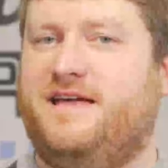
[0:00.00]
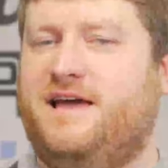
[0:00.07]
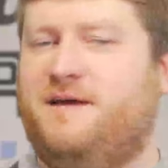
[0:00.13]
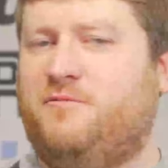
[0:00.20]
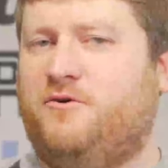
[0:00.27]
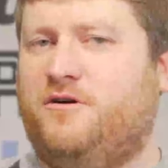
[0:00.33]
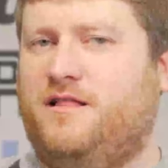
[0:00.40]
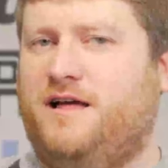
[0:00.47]

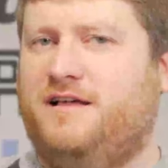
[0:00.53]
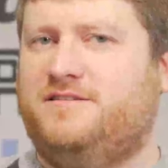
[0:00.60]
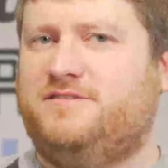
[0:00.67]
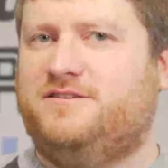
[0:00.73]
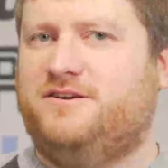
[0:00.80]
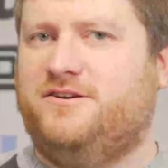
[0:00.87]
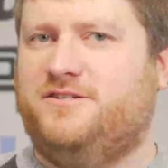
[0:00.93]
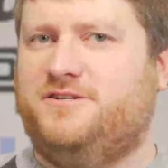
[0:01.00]
Kenmore Alliance
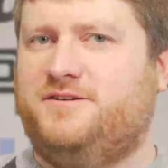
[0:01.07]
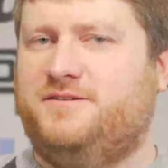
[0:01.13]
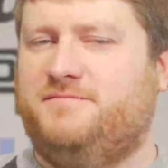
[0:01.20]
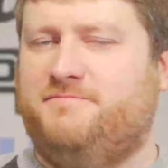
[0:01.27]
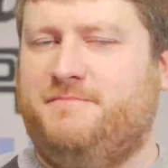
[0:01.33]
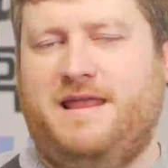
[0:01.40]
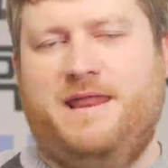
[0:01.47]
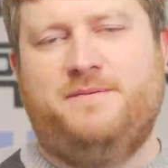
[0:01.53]
Church.
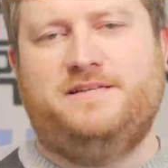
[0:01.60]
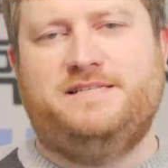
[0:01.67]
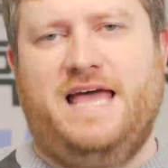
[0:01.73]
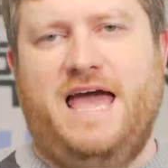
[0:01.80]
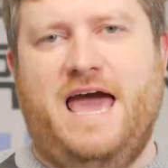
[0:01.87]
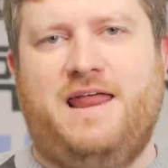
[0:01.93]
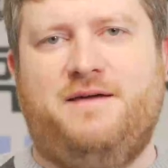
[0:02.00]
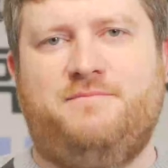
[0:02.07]
My name is
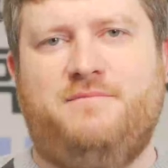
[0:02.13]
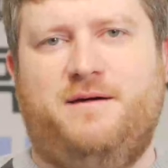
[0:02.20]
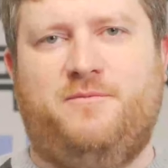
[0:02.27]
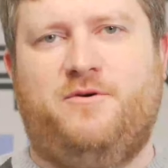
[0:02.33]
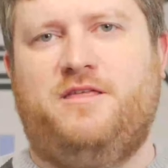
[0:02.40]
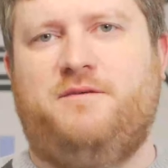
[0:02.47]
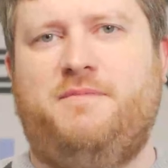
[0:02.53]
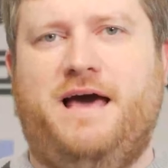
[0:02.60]
Adam. I'm
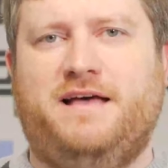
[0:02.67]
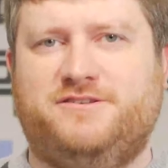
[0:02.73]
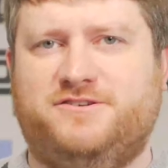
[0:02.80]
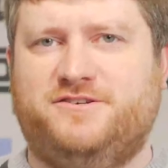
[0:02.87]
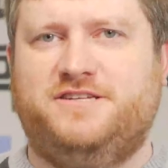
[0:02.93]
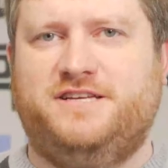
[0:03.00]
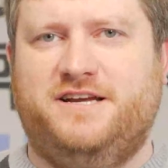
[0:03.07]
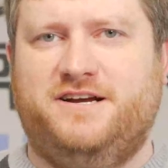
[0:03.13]
one of the
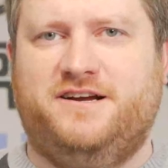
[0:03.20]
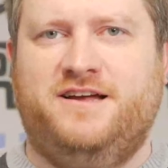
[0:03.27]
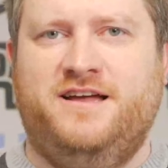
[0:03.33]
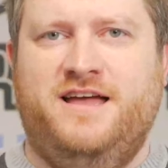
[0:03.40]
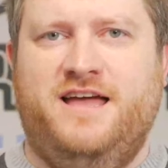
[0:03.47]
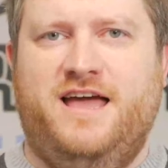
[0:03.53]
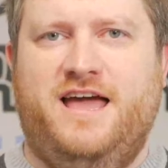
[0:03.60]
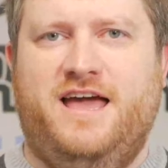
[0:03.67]
pastors
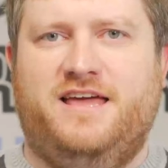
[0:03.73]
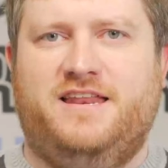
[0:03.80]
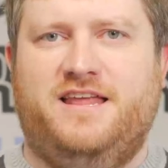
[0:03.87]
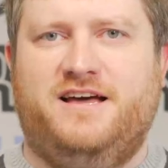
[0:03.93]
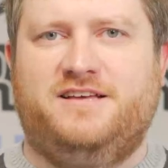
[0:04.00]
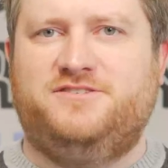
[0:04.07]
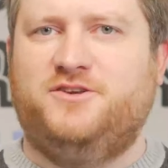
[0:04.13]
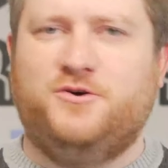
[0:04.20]
here, and
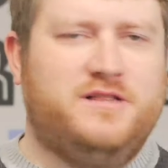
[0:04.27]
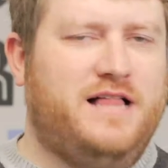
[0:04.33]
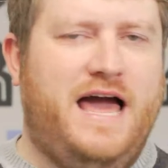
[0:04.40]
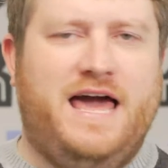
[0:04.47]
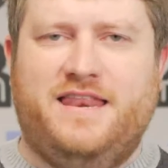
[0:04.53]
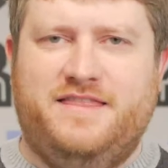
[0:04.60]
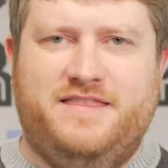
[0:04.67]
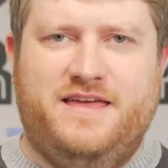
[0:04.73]
uh, so
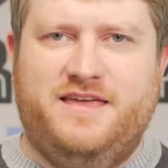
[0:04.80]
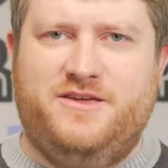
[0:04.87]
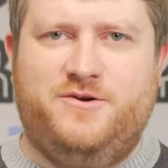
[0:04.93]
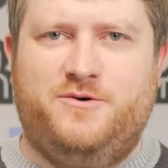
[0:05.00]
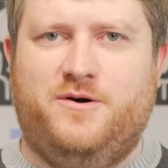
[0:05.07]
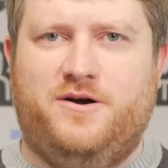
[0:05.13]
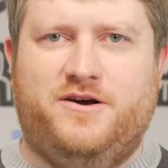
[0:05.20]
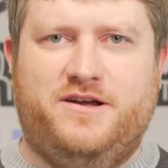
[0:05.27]
glad that
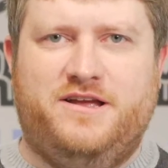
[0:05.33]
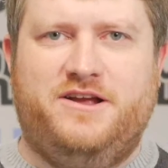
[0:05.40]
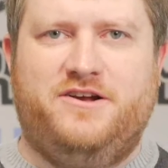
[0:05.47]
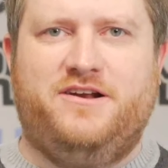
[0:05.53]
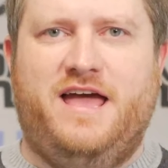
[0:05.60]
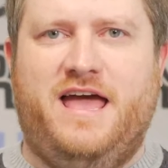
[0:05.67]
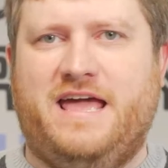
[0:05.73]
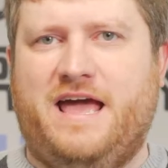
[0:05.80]
you are
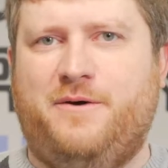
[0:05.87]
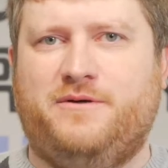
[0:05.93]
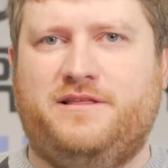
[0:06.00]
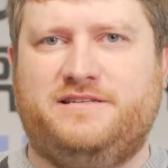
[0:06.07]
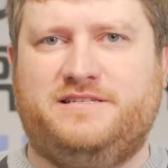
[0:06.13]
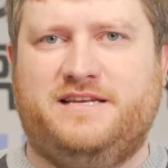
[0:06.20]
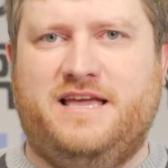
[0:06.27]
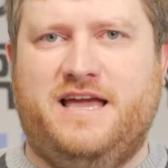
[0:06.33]
here to hang out with
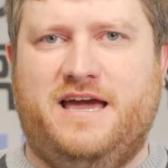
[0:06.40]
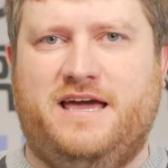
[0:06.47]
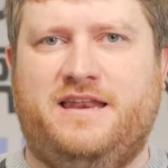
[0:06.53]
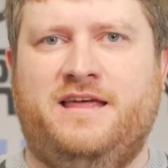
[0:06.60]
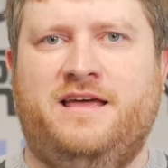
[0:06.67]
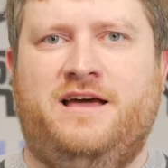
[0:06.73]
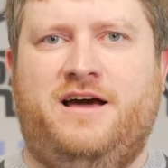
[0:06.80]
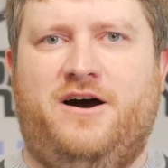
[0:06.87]
us
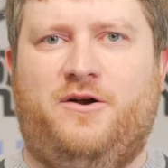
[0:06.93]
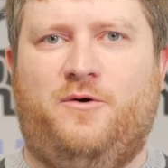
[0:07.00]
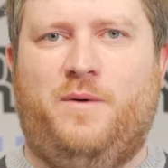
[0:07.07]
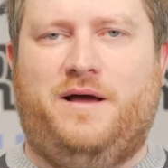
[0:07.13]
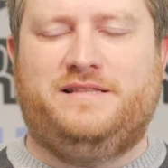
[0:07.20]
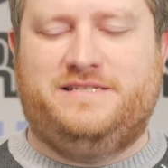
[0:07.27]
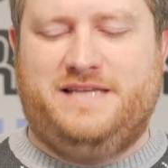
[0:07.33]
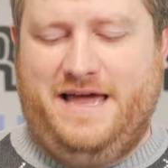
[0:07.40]
again on a
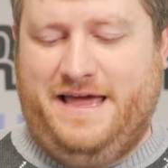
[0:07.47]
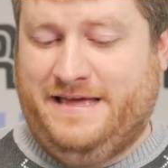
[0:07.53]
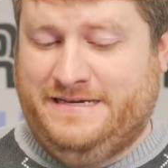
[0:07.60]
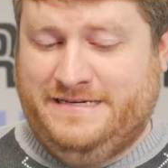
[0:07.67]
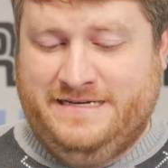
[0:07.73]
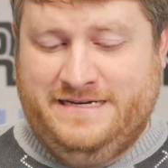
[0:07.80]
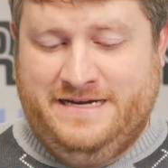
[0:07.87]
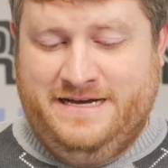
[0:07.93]
Wednesday.
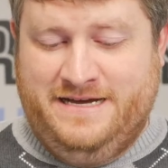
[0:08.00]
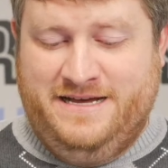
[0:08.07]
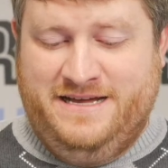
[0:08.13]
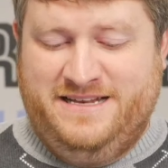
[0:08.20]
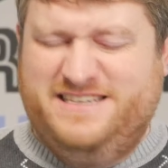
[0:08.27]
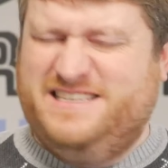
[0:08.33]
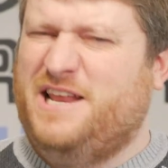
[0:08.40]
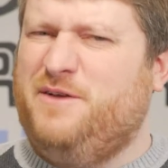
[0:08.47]

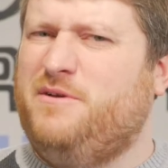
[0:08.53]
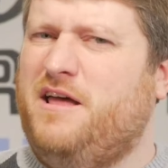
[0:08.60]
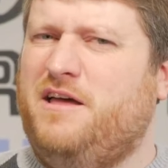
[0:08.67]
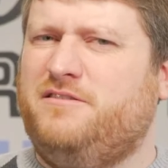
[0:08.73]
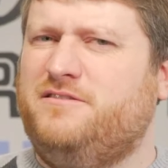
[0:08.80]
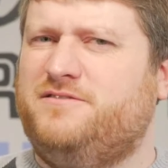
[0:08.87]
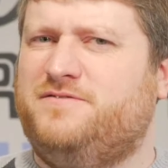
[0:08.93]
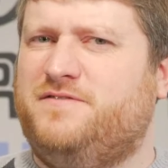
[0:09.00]
Does anyone
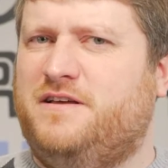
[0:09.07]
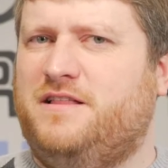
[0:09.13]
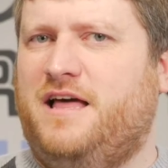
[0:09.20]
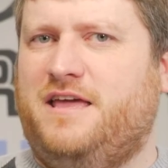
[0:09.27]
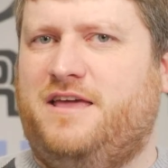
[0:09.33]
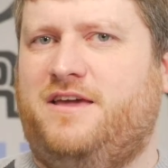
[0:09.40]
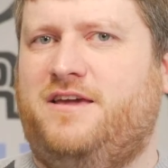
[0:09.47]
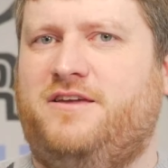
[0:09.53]
else feel
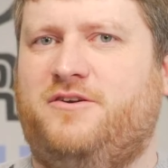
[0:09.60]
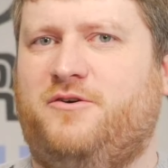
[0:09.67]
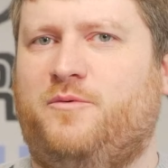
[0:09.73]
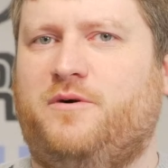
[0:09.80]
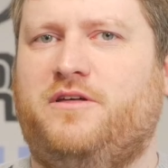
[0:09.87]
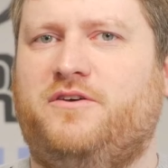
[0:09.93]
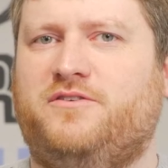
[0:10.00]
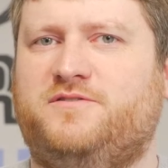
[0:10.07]
like you're
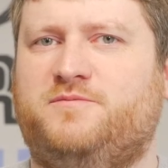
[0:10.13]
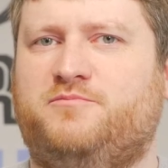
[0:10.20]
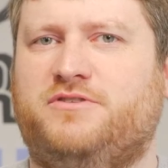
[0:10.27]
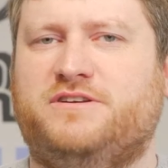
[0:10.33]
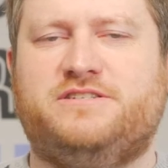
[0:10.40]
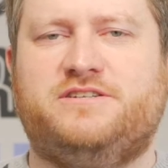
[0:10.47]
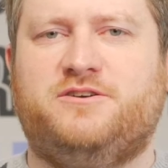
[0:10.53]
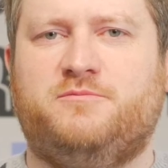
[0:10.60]
one of those
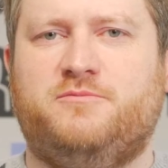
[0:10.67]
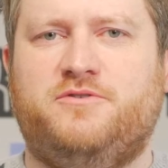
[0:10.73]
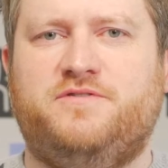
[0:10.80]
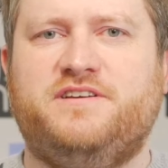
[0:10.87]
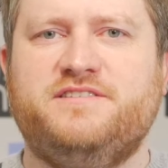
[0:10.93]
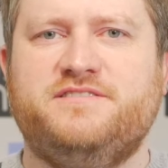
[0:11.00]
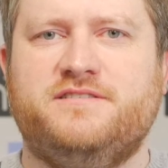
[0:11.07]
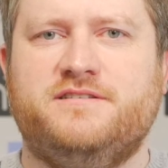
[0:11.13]
prisoner
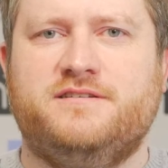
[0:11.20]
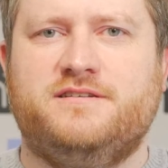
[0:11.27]
movies